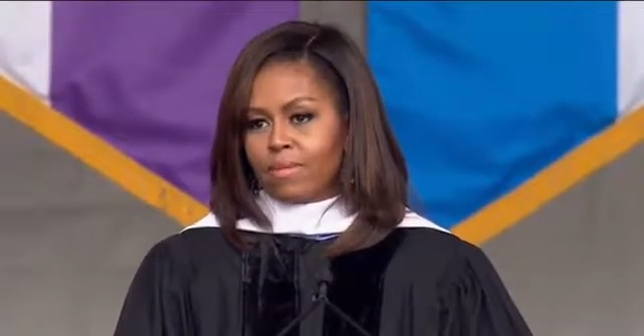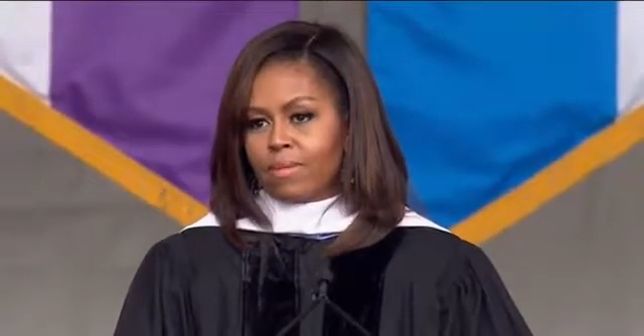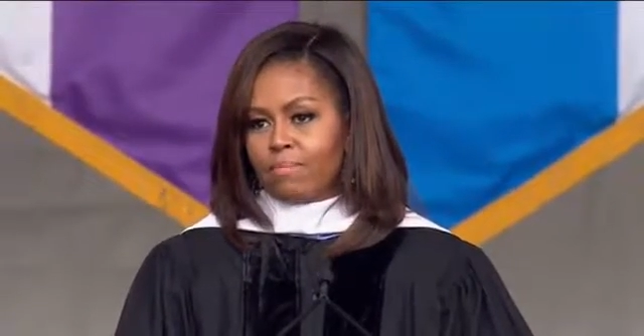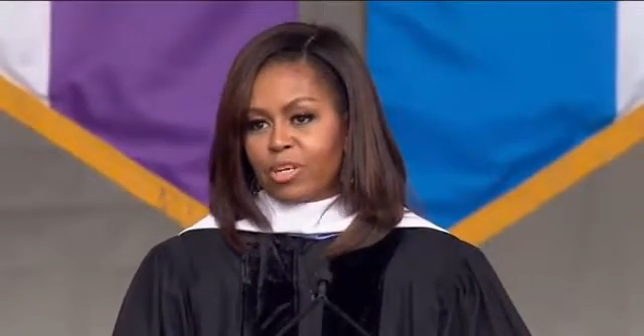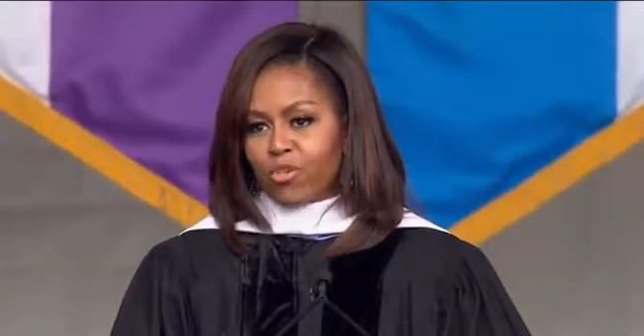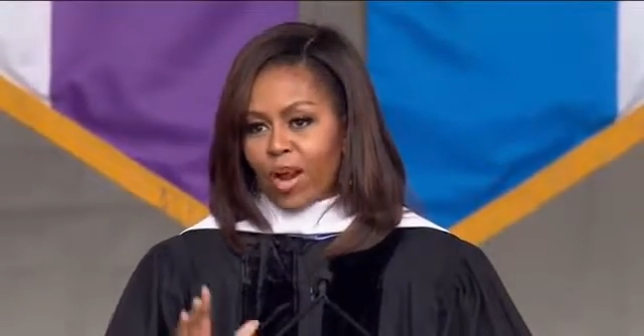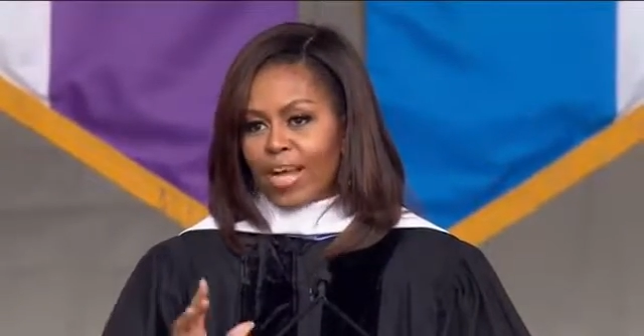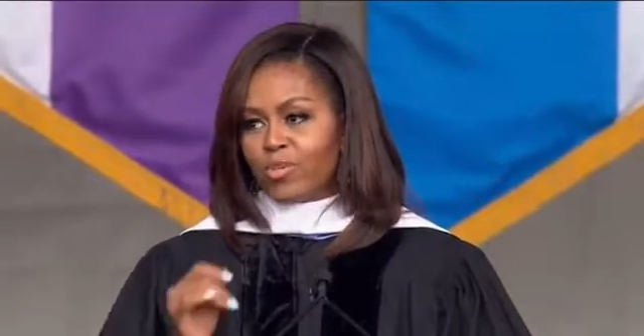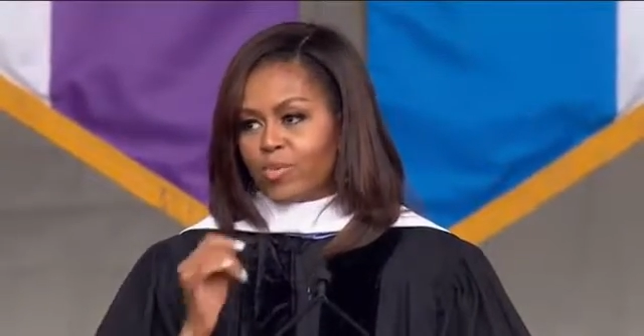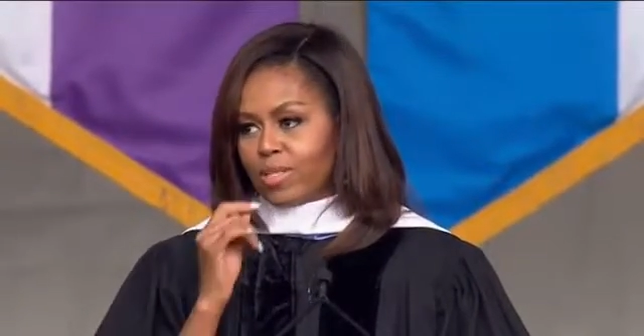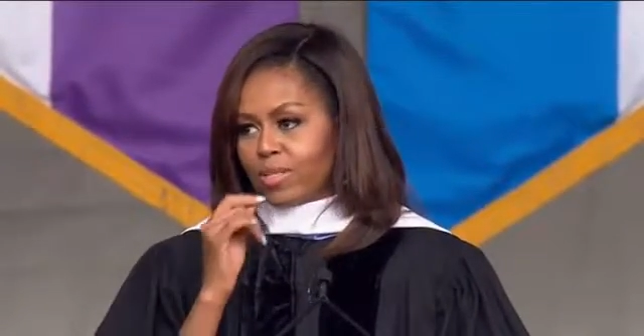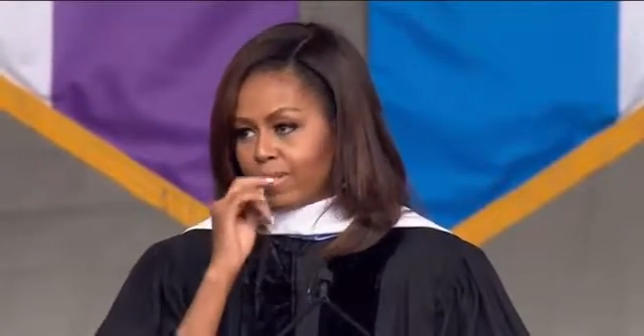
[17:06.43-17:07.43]
But
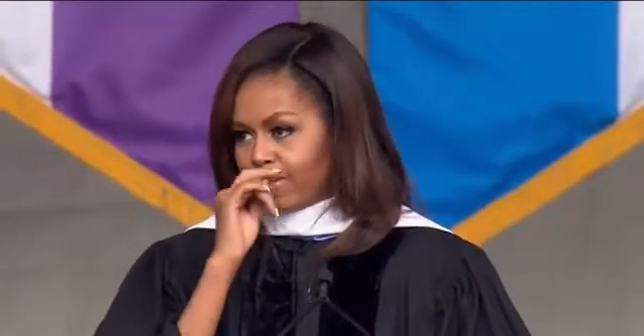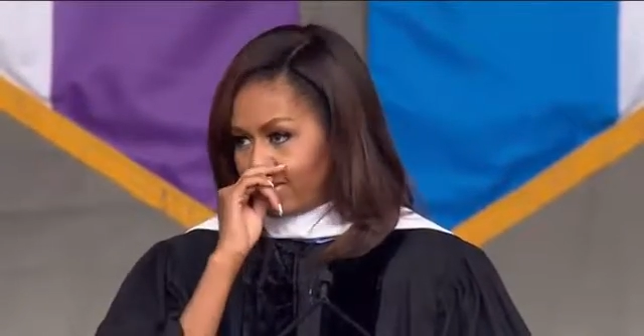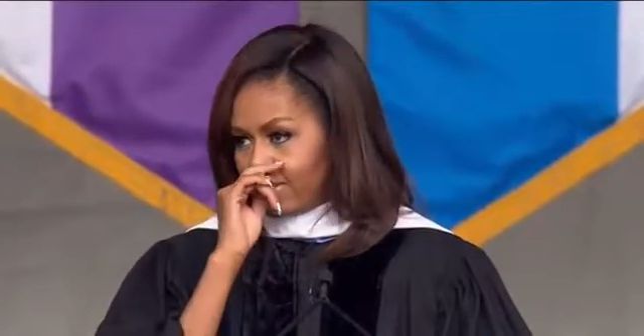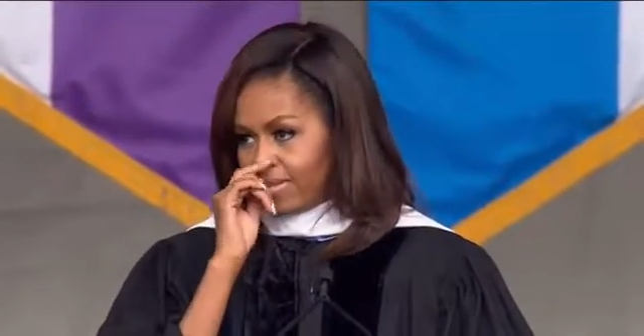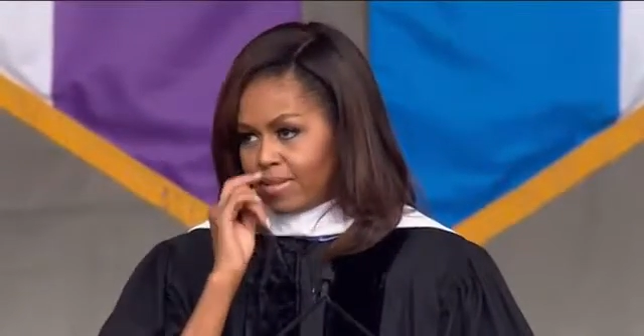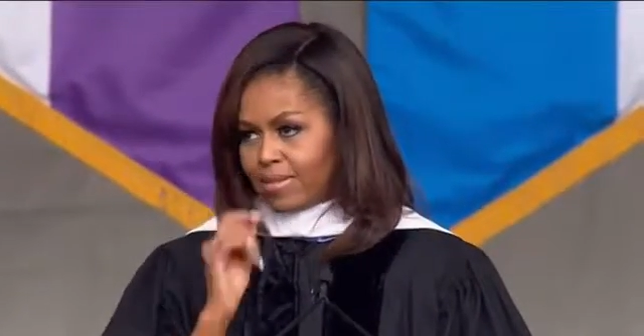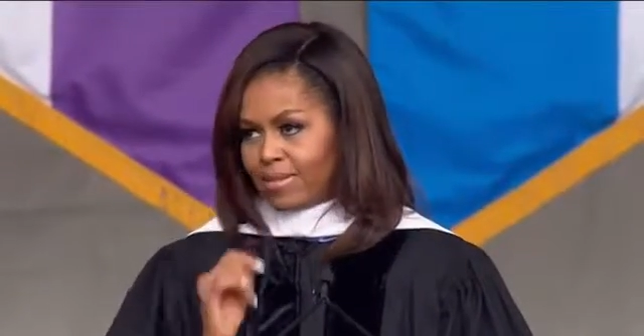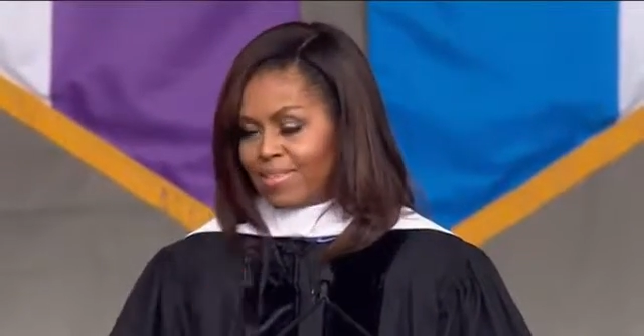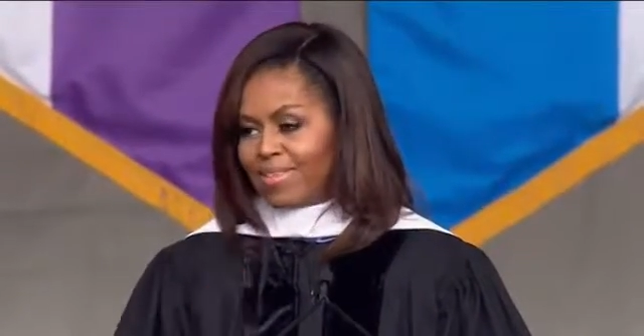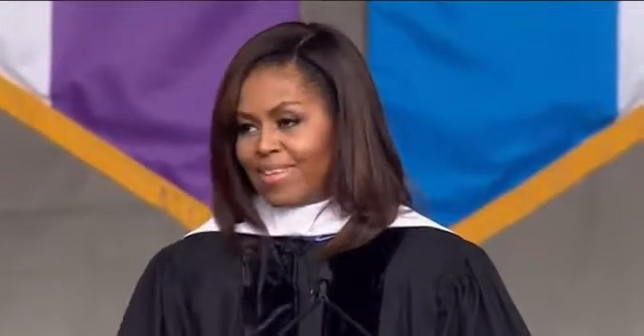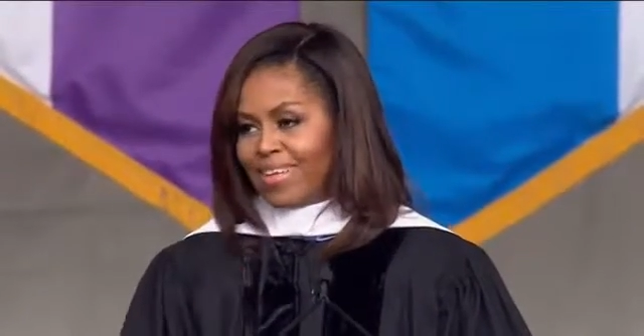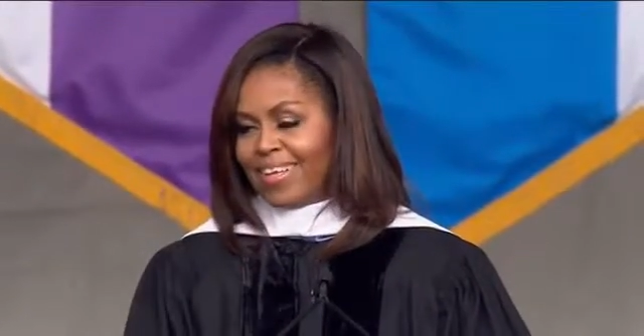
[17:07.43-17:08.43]
graduates,
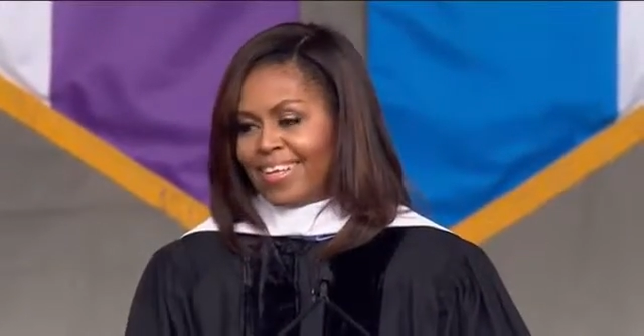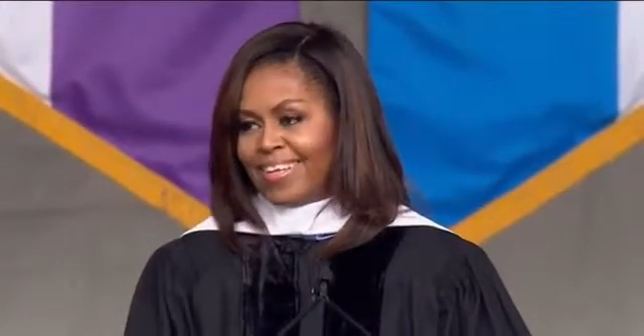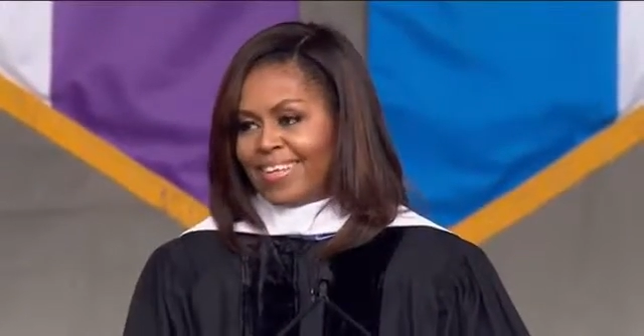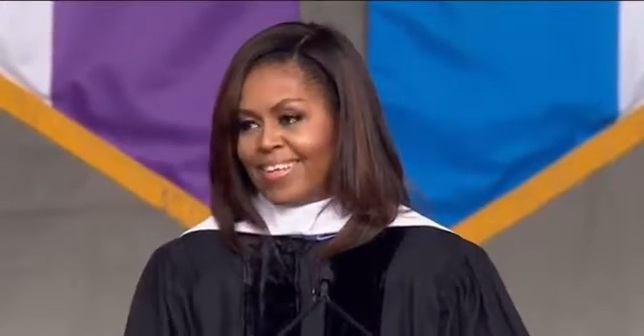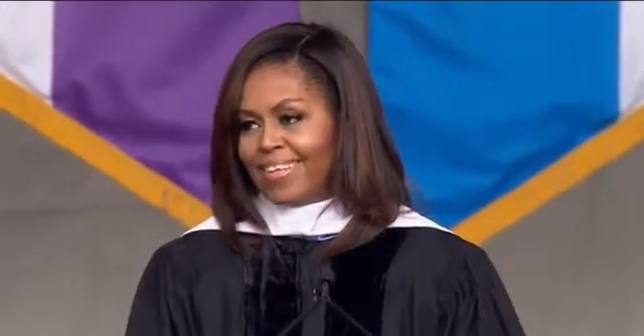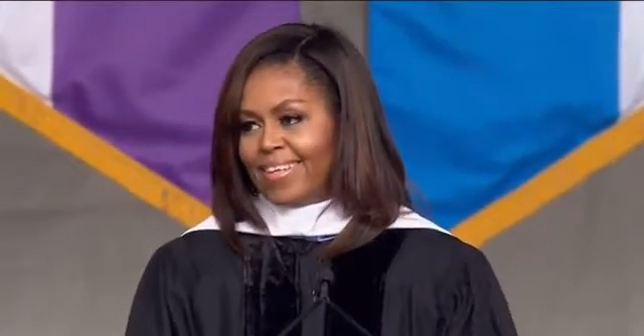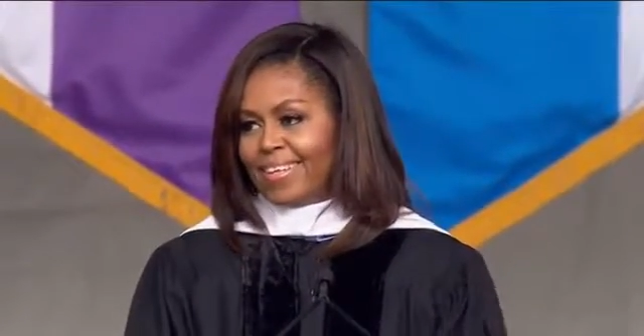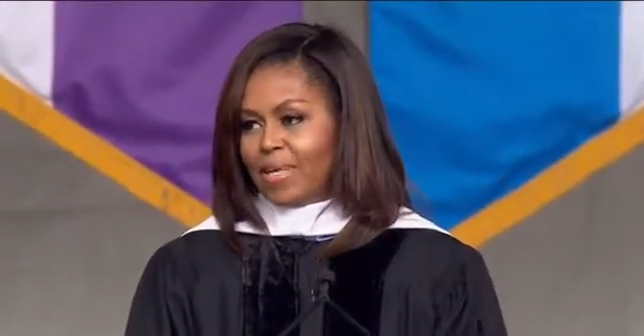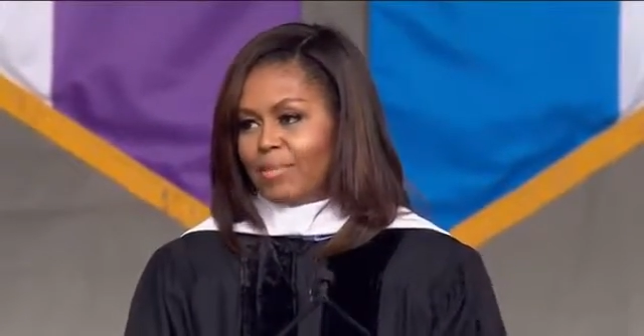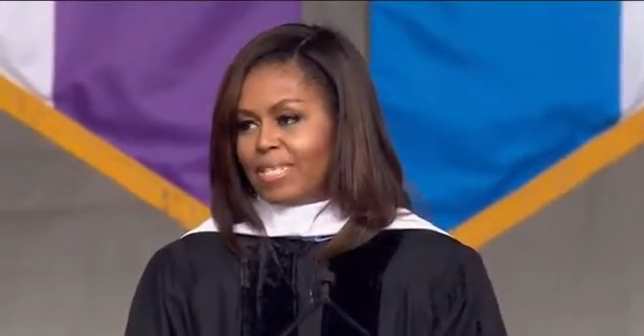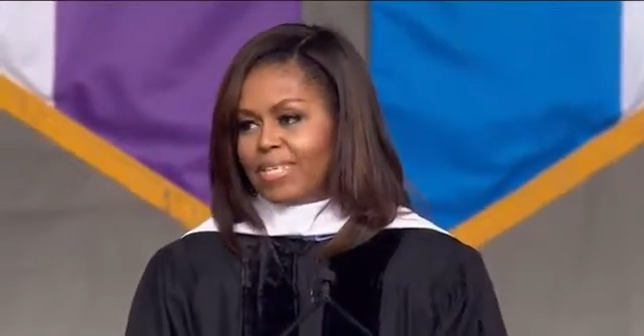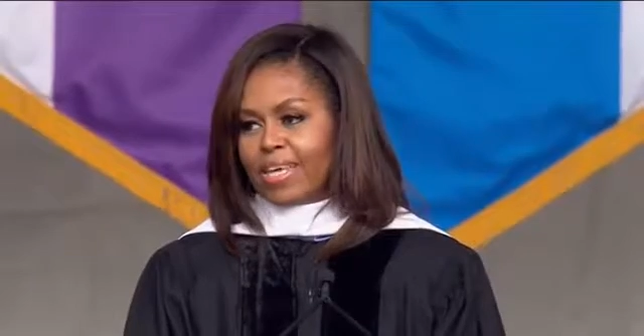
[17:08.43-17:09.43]

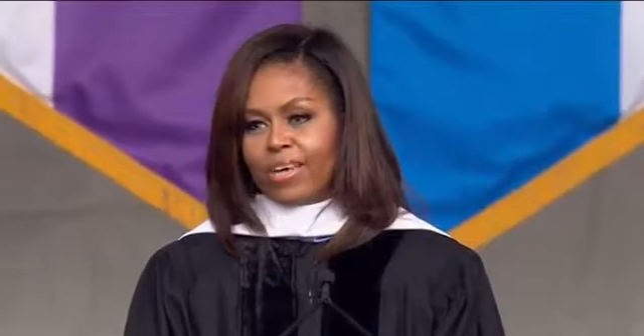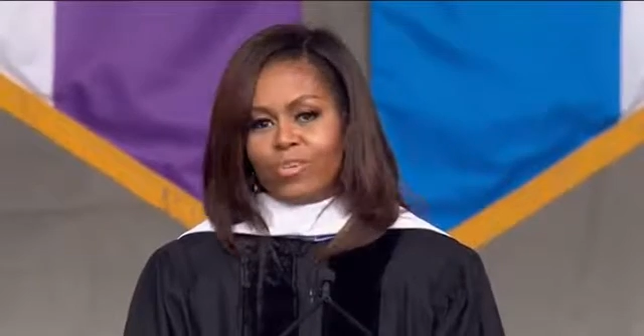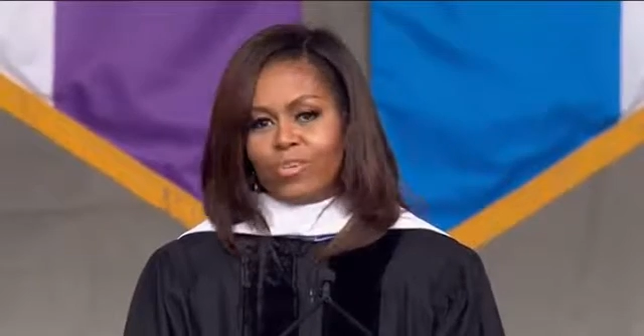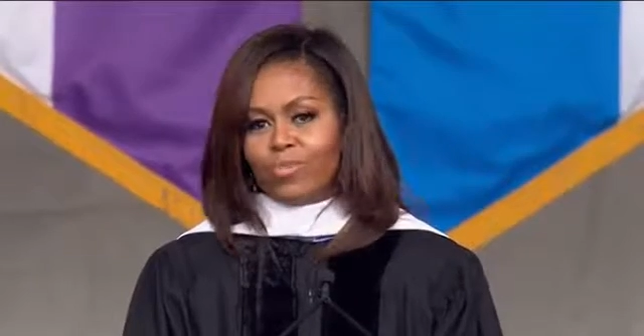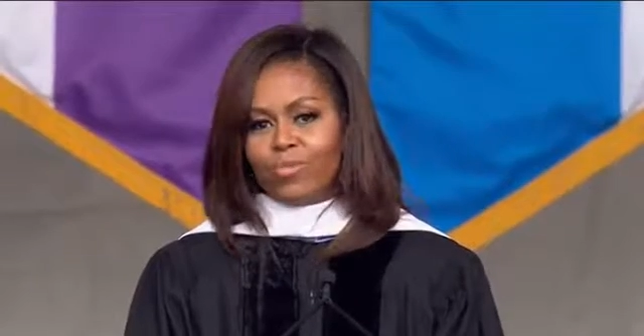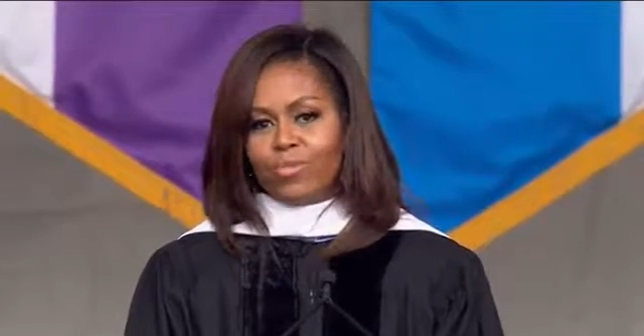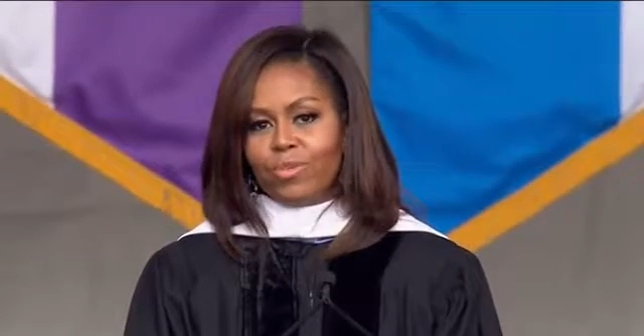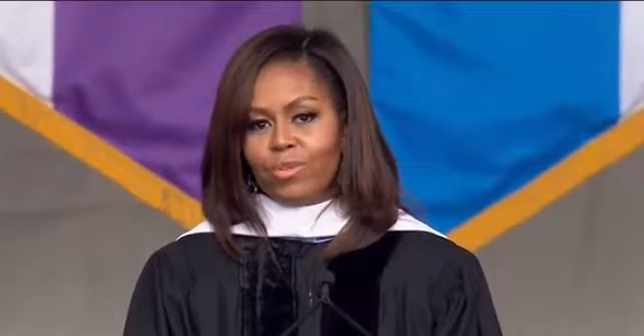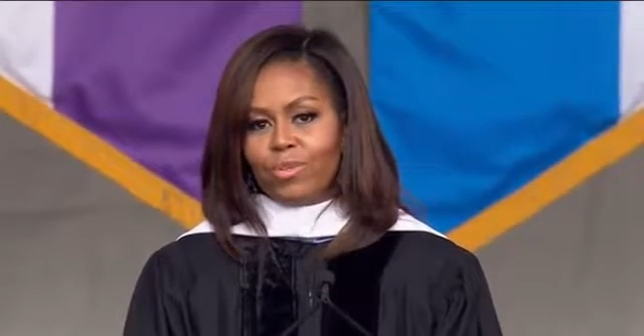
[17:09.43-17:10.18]
let me tell you,